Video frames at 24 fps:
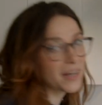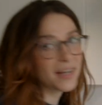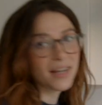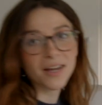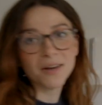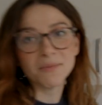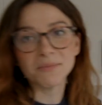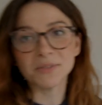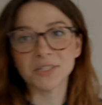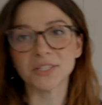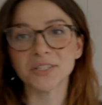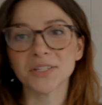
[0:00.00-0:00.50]

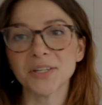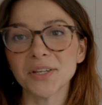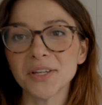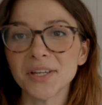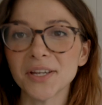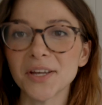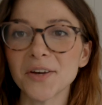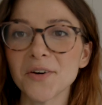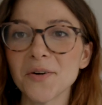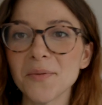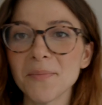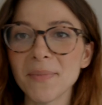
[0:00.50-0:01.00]
now I'm just
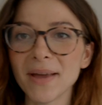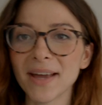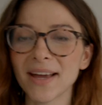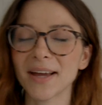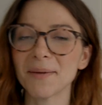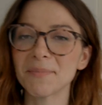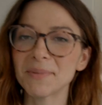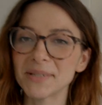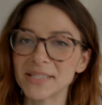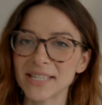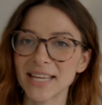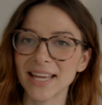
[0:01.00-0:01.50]
gonna go make a
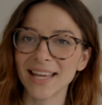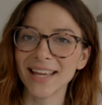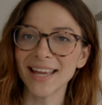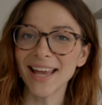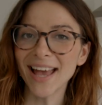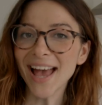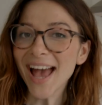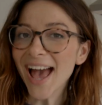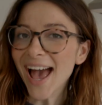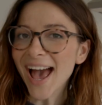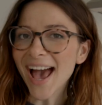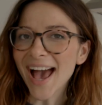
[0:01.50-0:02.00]
cup of tea
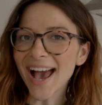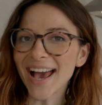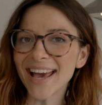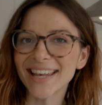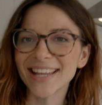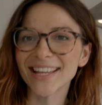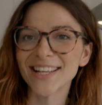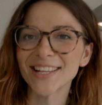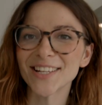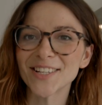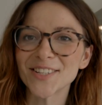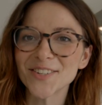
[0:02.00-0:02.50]
and
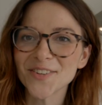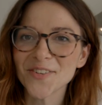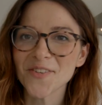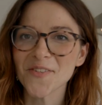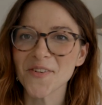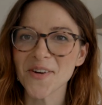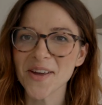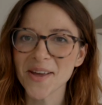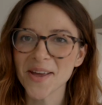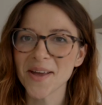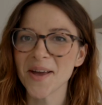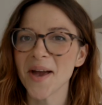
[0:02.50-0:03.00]

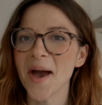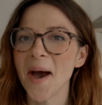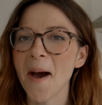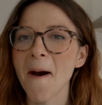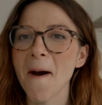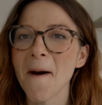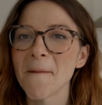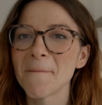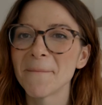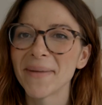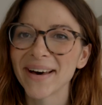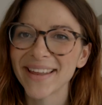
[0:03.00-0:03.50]
enjoy
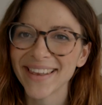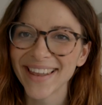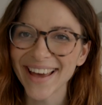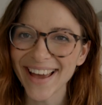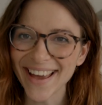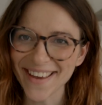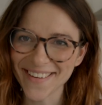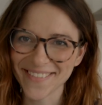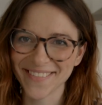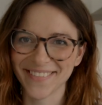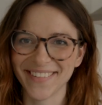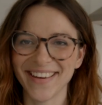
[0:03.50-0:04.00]
my
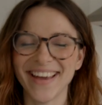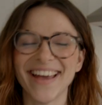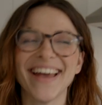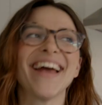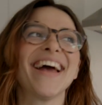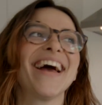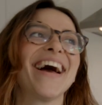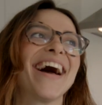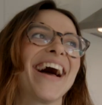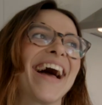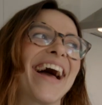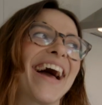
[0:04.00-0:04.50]
life.
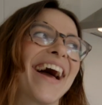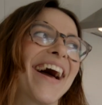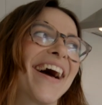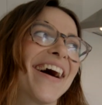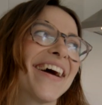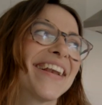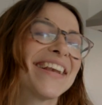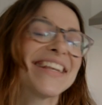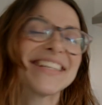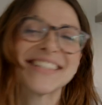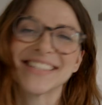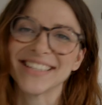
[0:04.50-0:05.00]

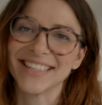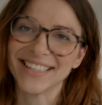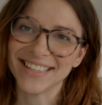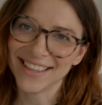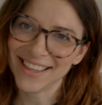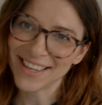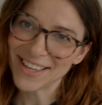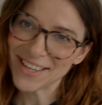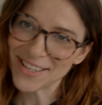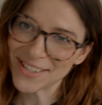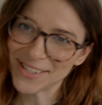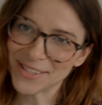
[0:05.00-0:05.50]
Listen,
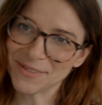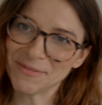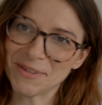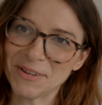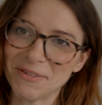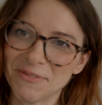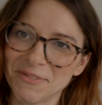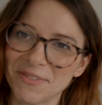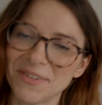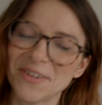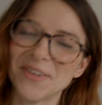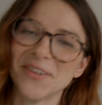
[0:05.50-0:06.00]
thank you so
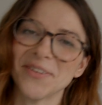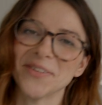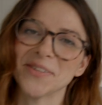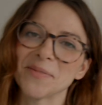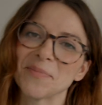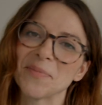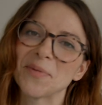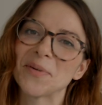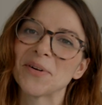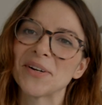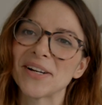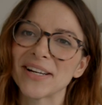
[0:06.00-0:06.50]
much for your
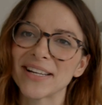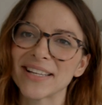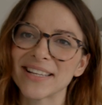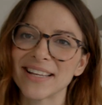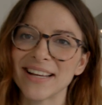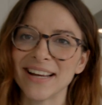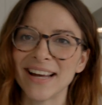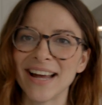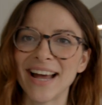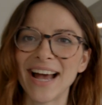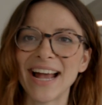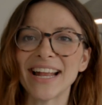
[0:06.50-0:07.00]
support.
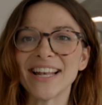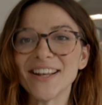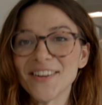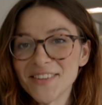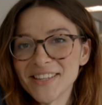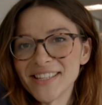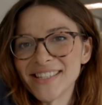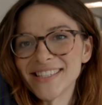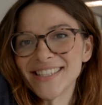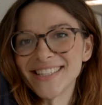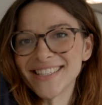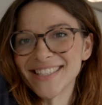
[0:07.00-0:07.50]
I know
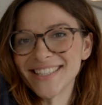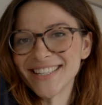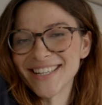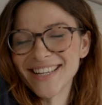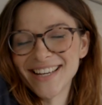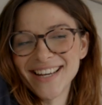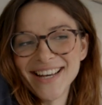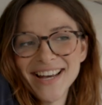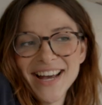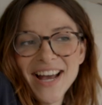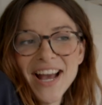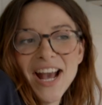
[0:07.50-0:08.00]
this is
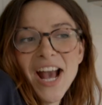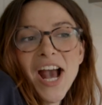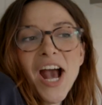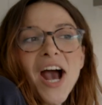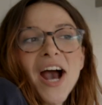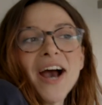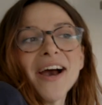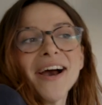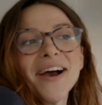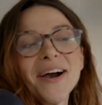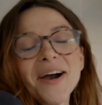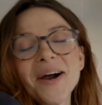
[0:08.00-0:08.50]
a
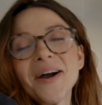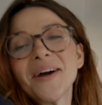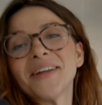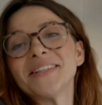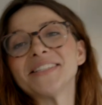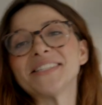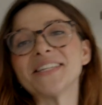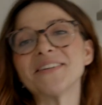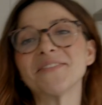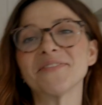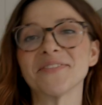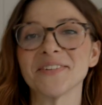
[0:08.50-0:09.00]

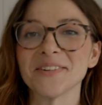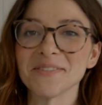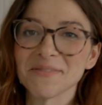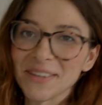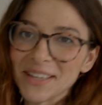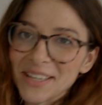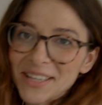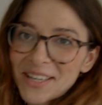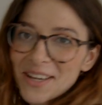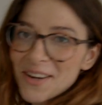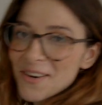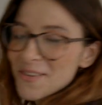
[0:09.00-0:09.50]
different
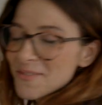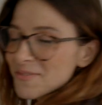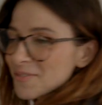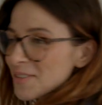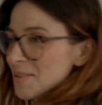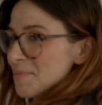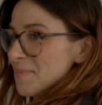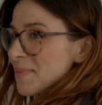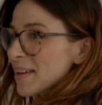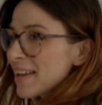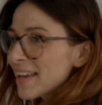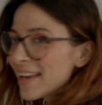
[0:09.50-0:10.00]
video
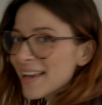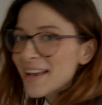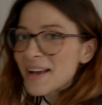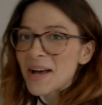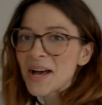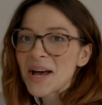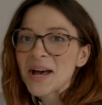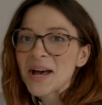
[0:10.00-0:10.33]
from me,